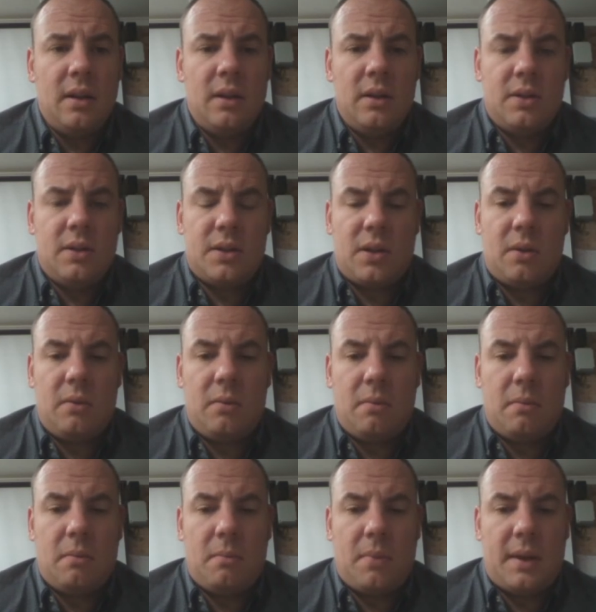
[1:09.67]
So
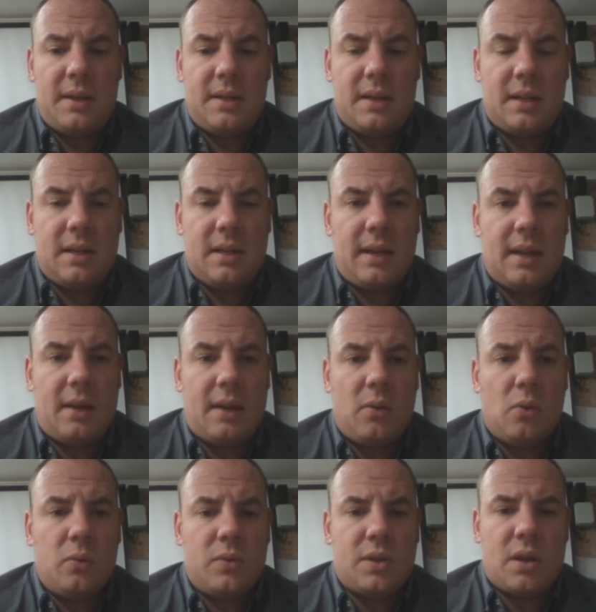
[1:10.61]
basically it
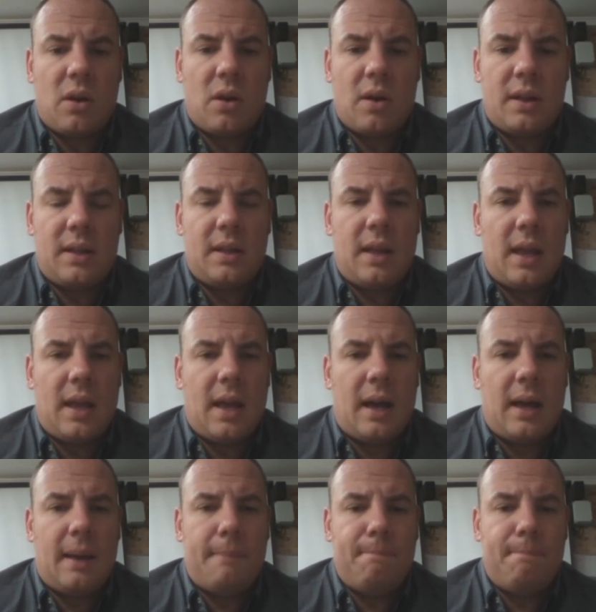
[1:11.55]
all started
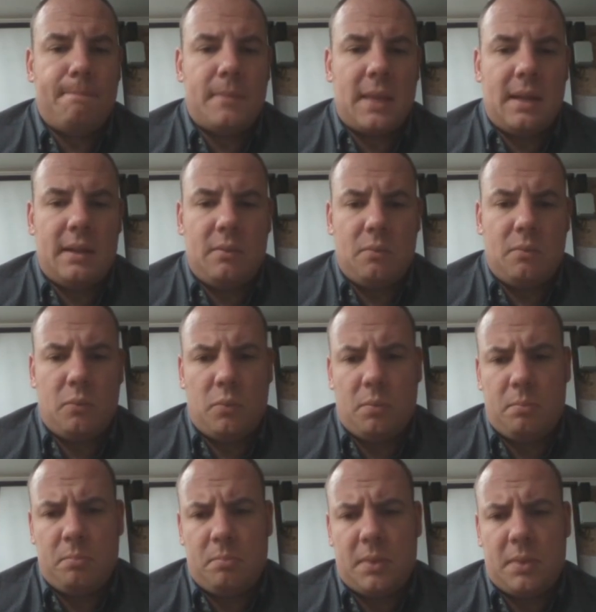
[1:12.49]

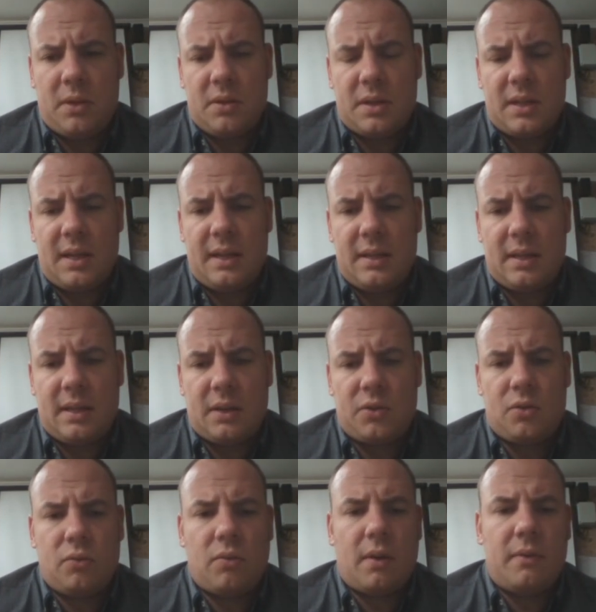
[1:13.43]
because of the
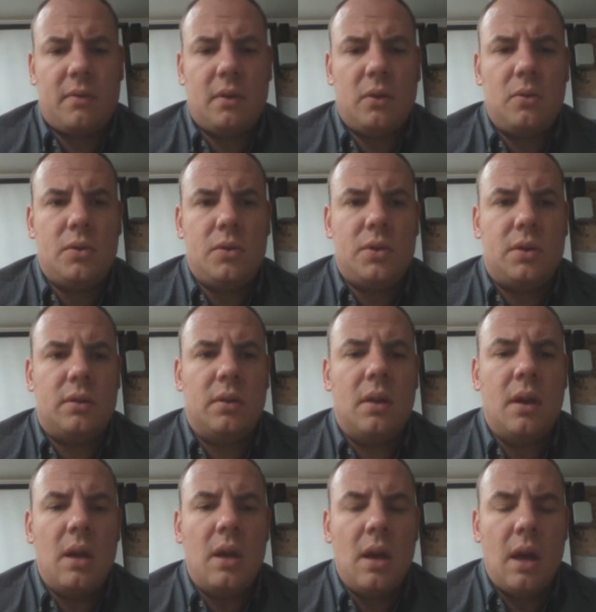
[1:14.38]
Industrial Revolution,
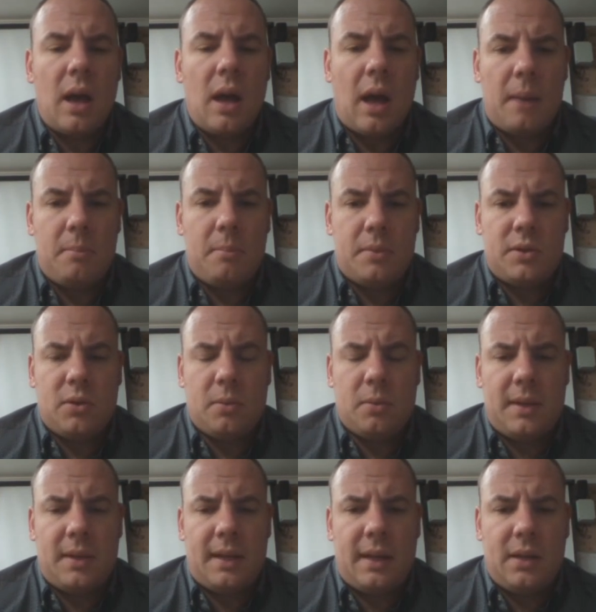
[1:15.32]

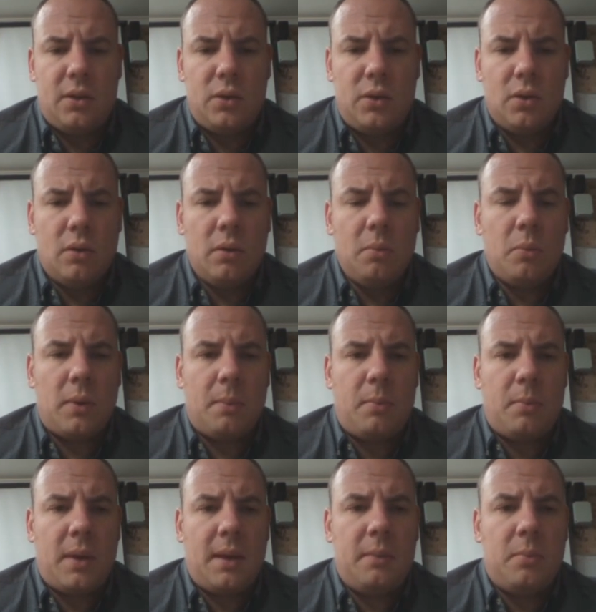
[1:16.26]
predominantly in Europe, where
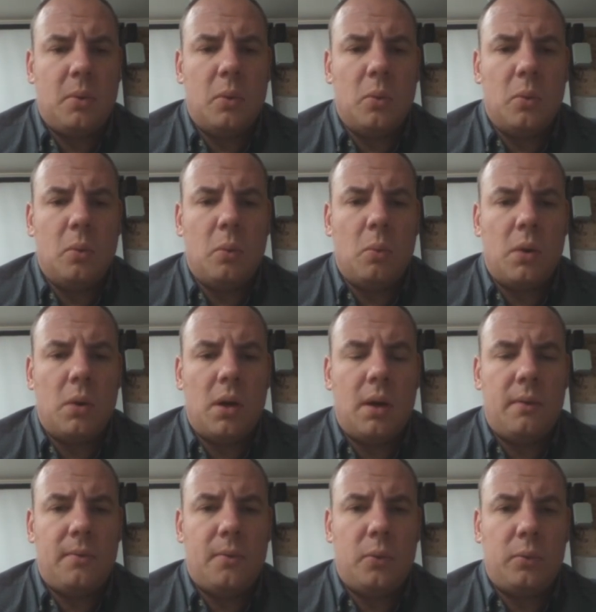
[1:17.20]
people were
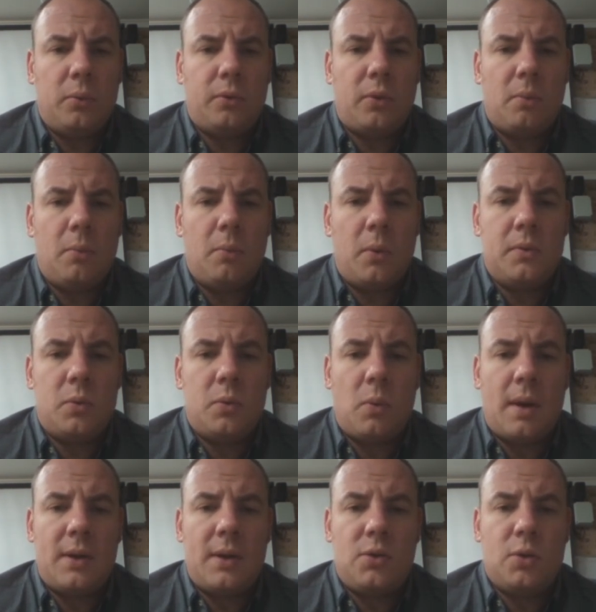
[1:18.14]
forced to move to
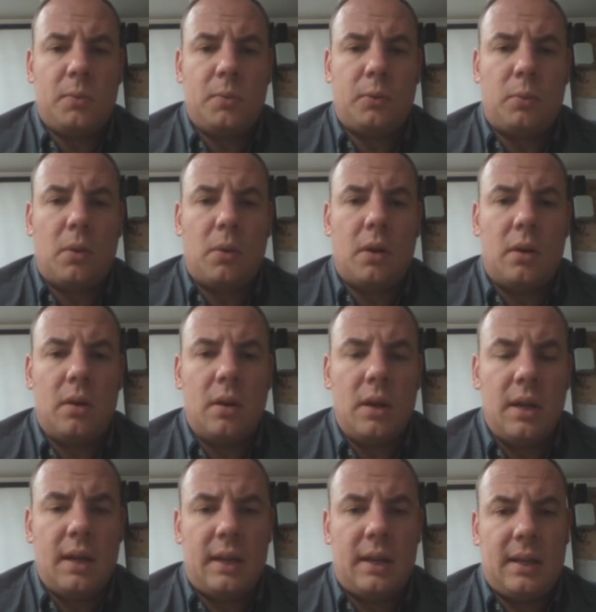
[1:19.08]
where jobs were.
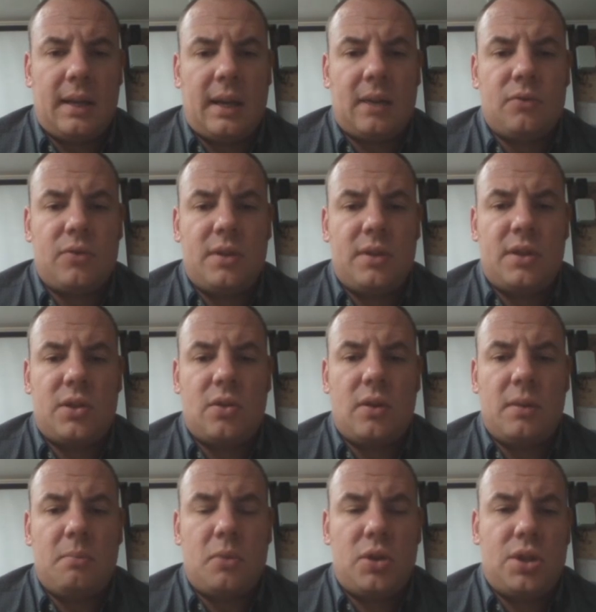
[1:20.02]
In the
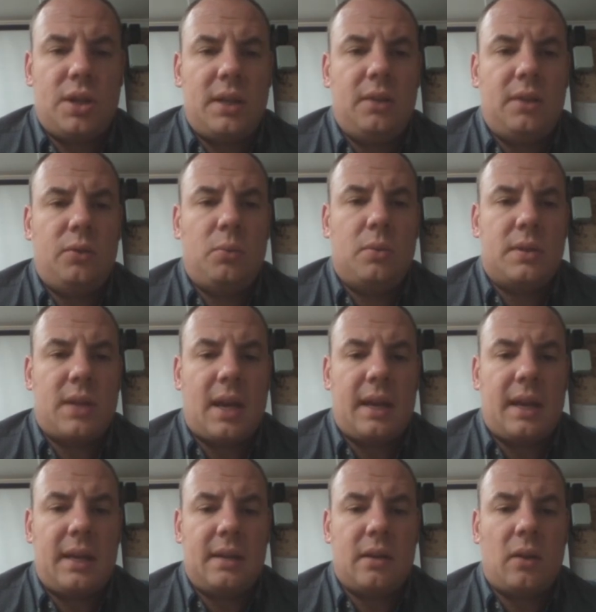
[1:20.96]
countryside, machines were
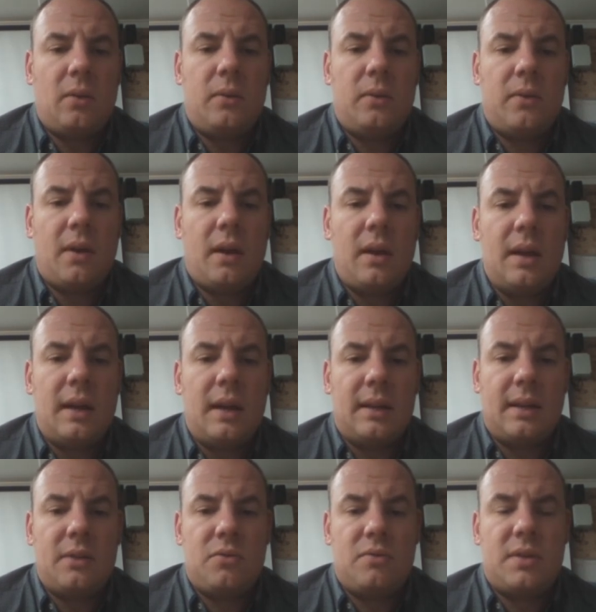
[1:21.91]
taking over, and
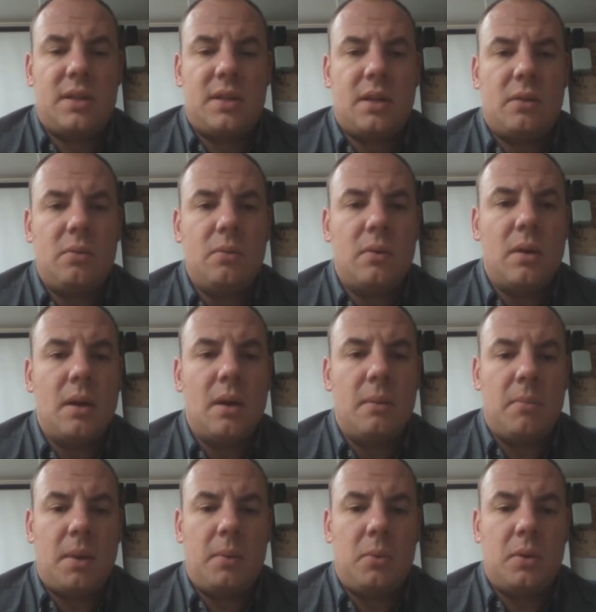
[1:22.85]
as a result,
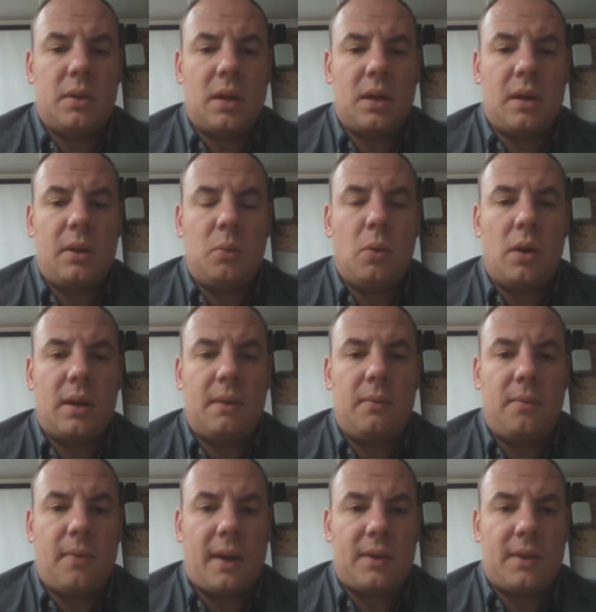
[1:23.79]
people could only work in
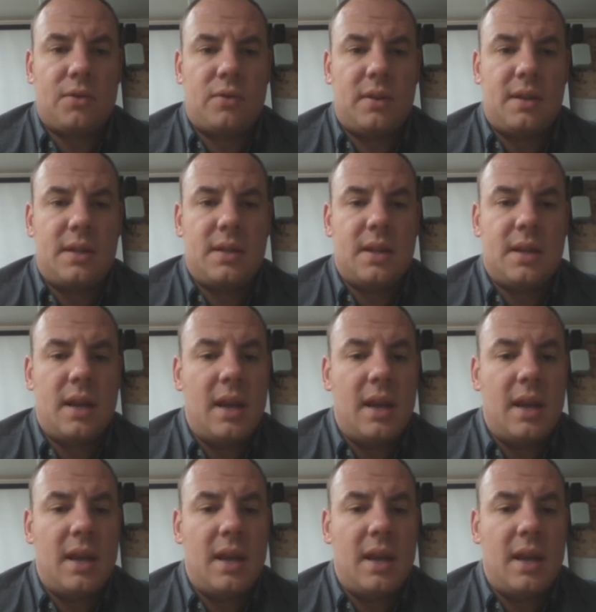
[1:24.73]
factories.